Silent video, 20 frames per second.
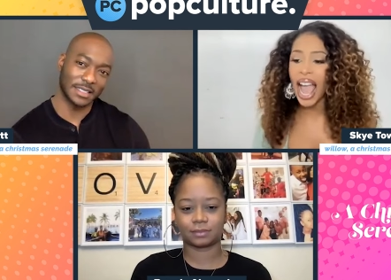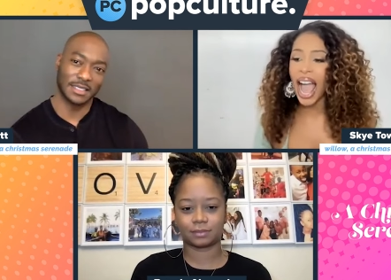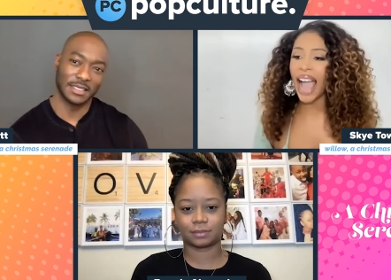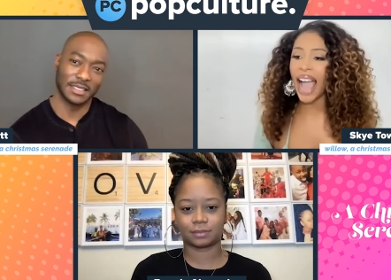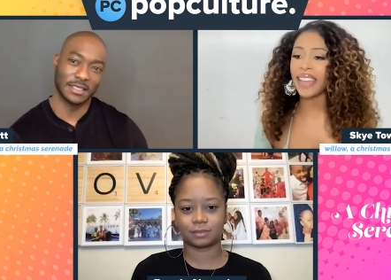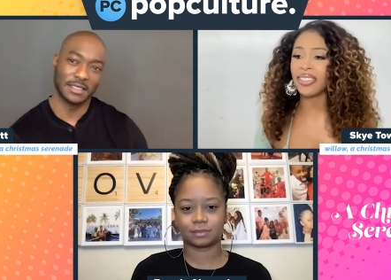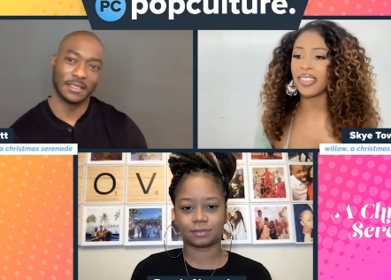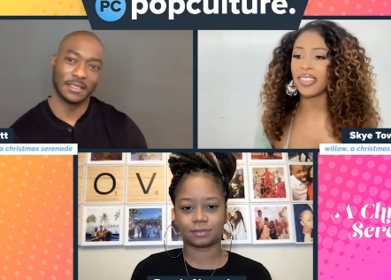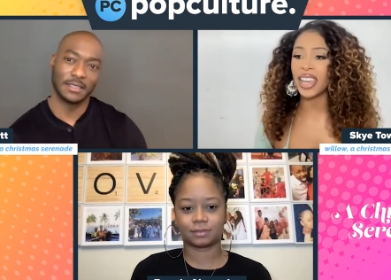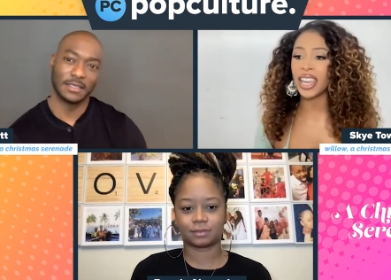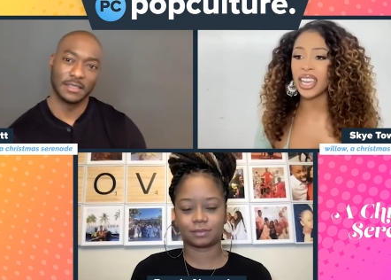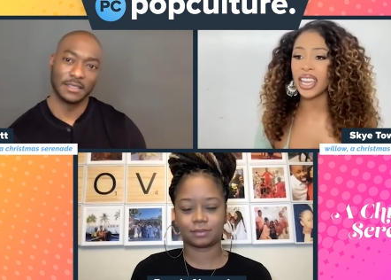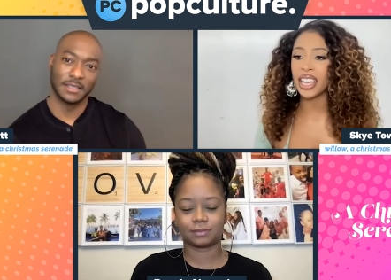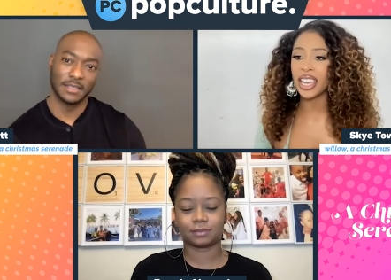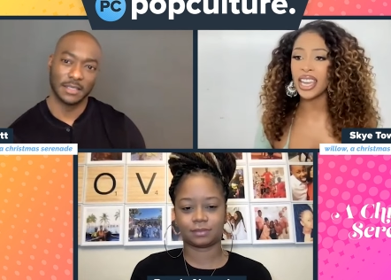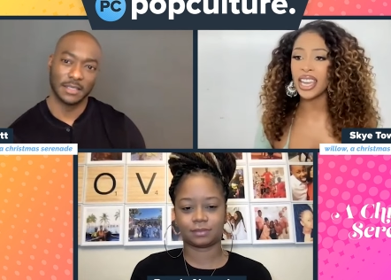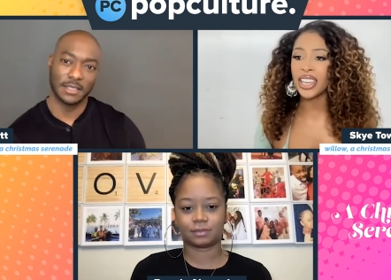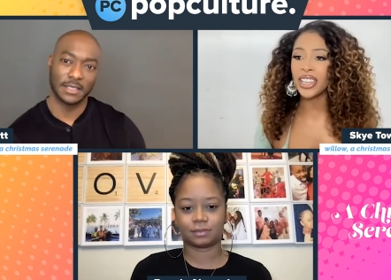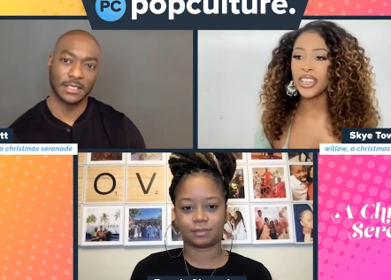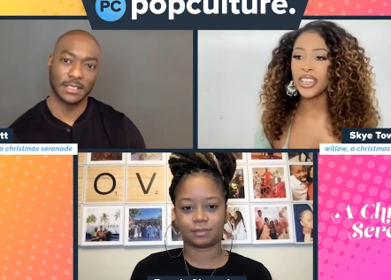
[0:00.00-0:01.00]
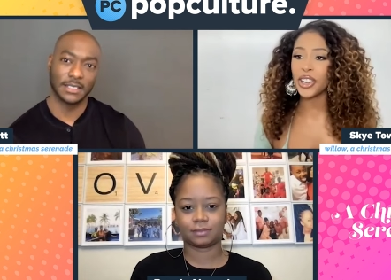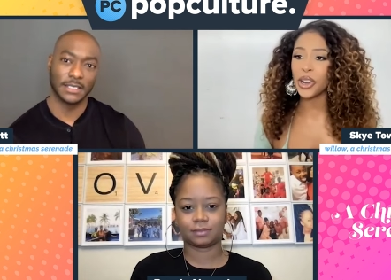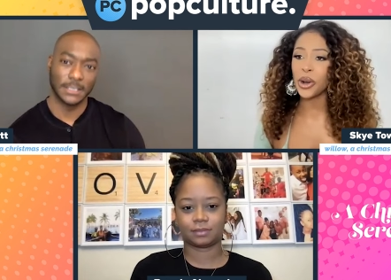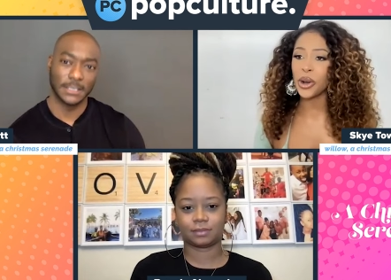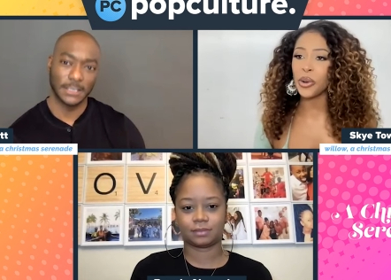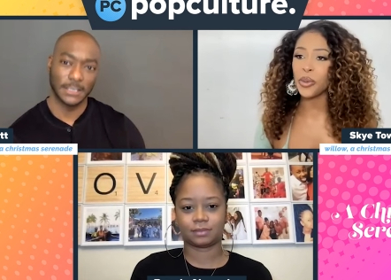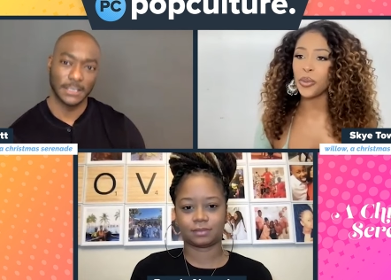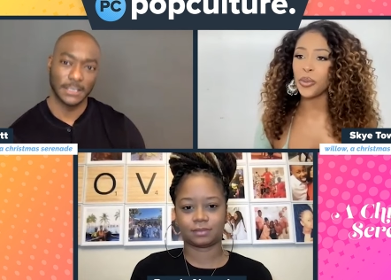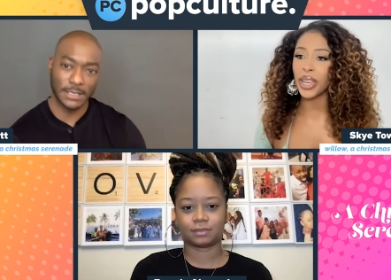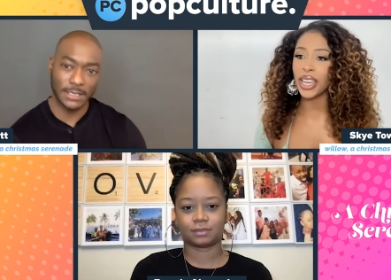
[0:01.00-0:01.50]
Speaker 1: I think, you
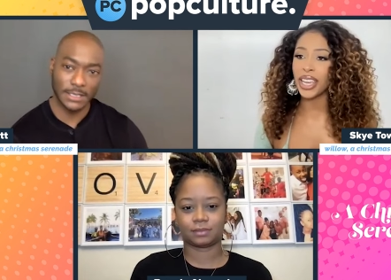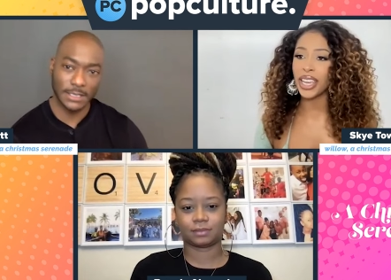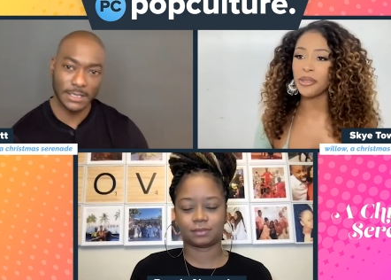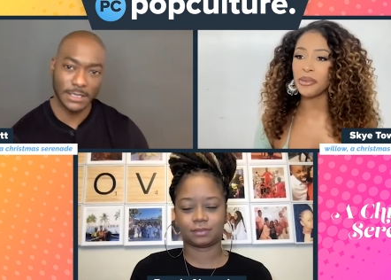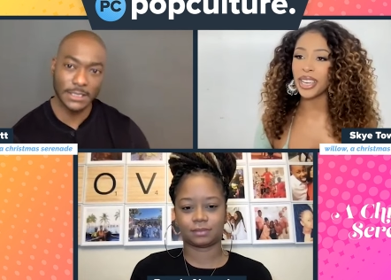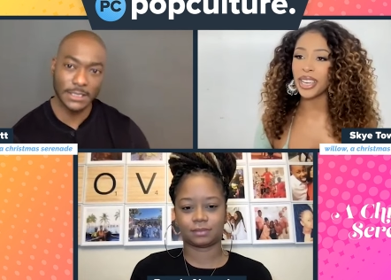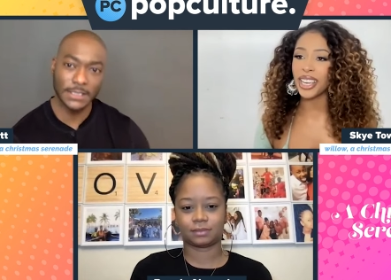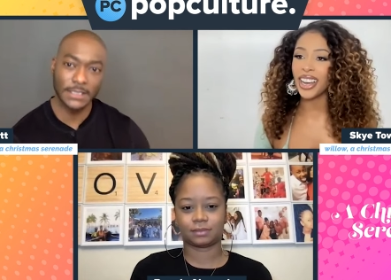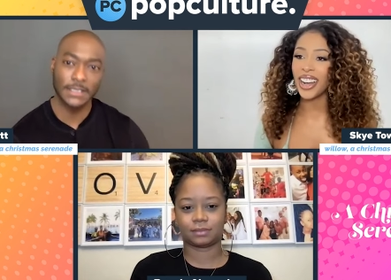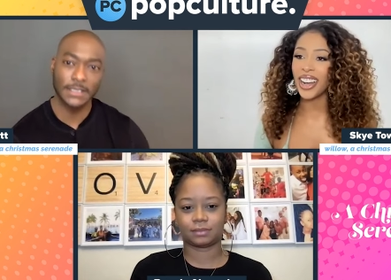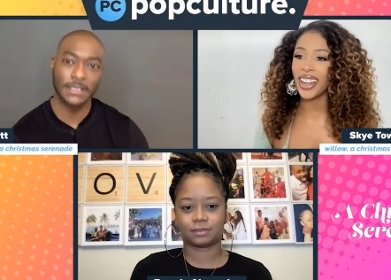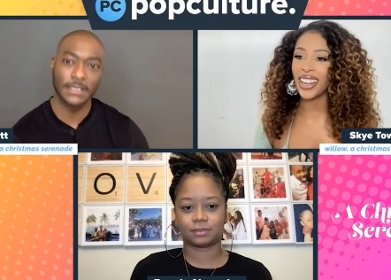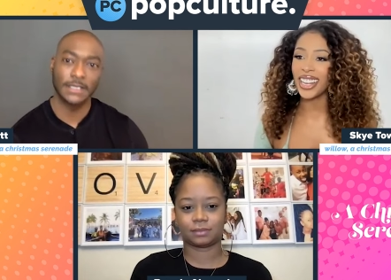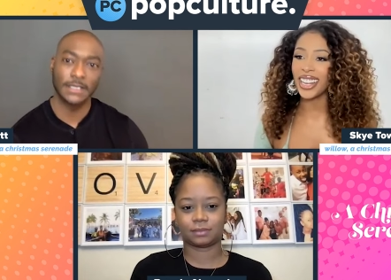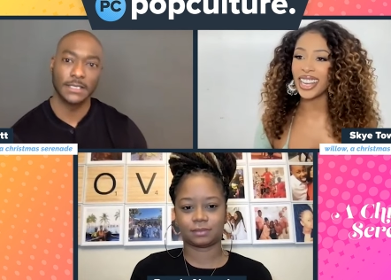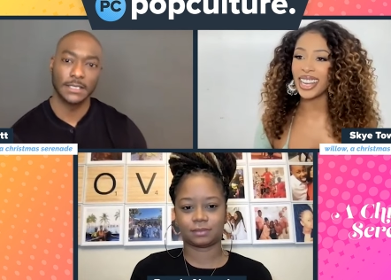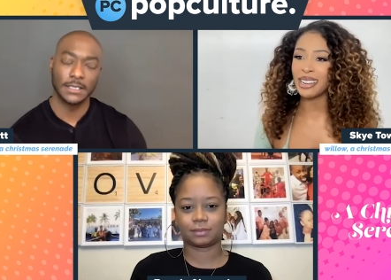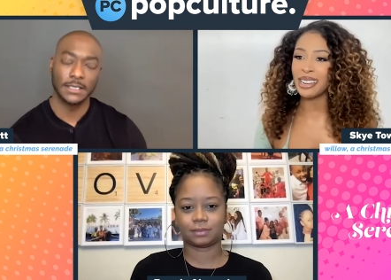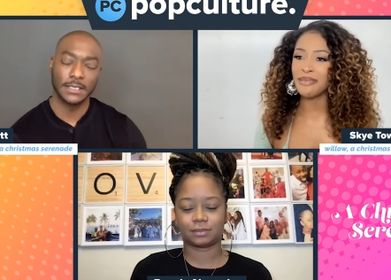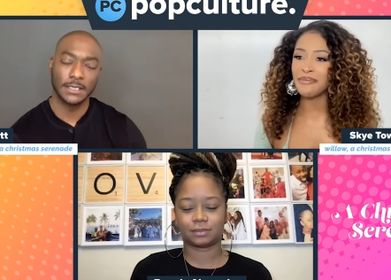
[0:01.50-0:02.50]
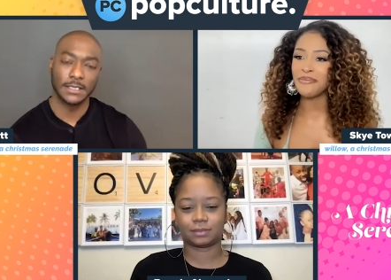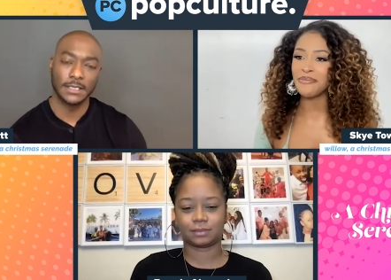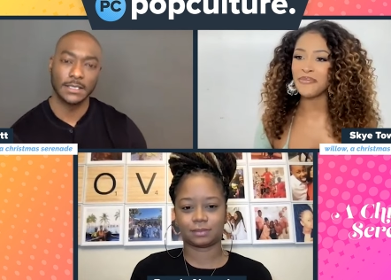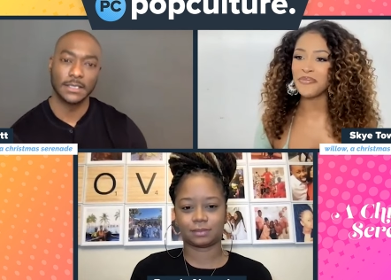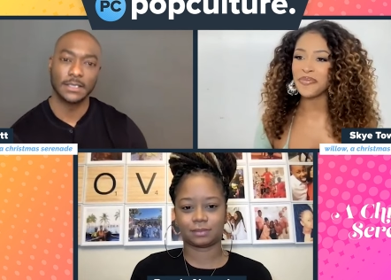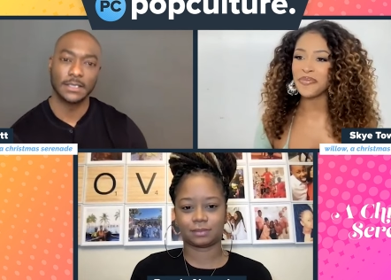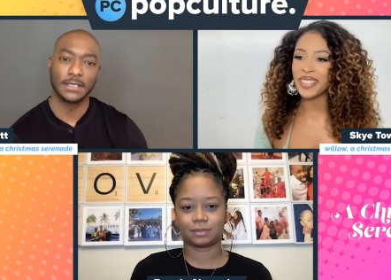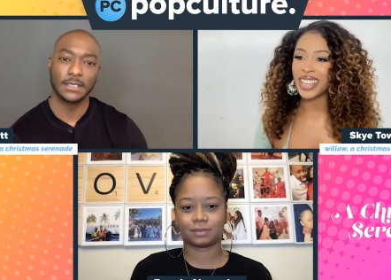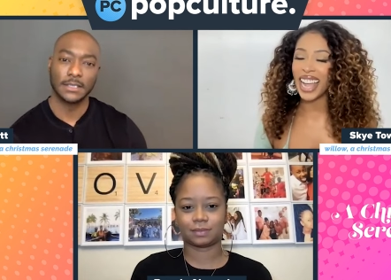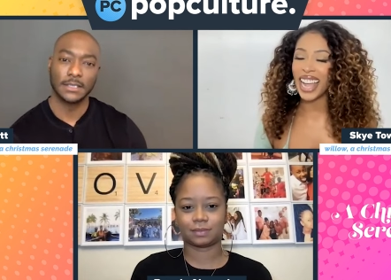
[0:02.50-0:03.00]
know, we we all um
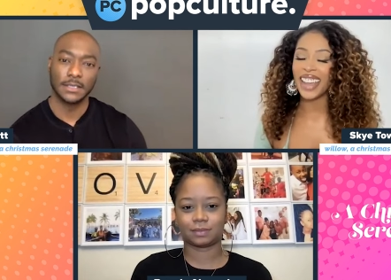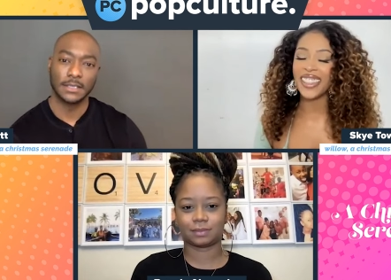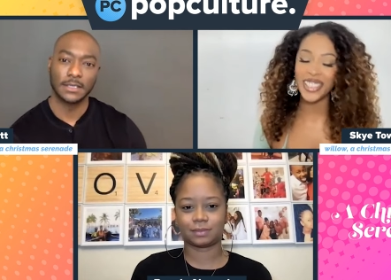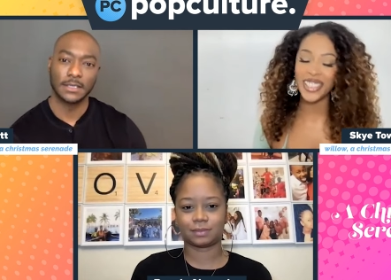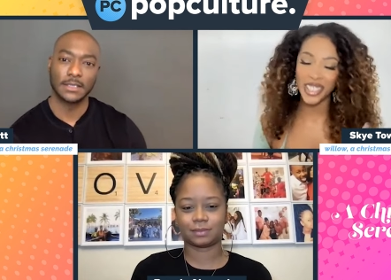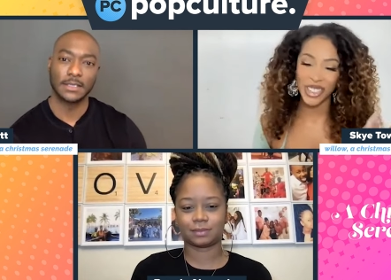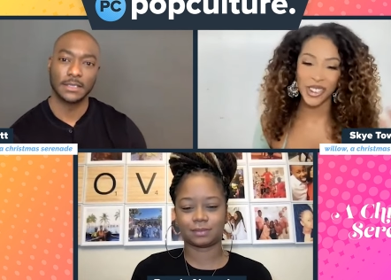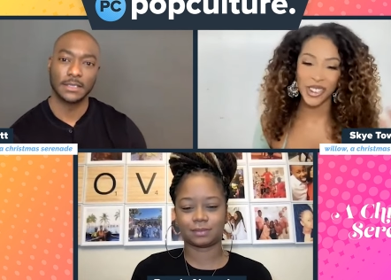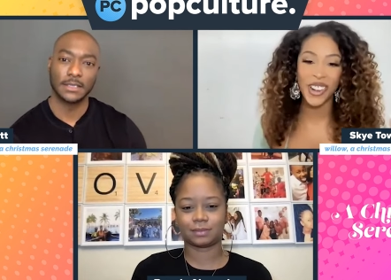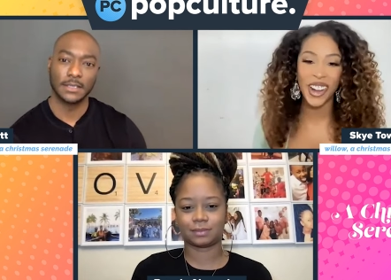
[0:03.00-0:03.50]
there's a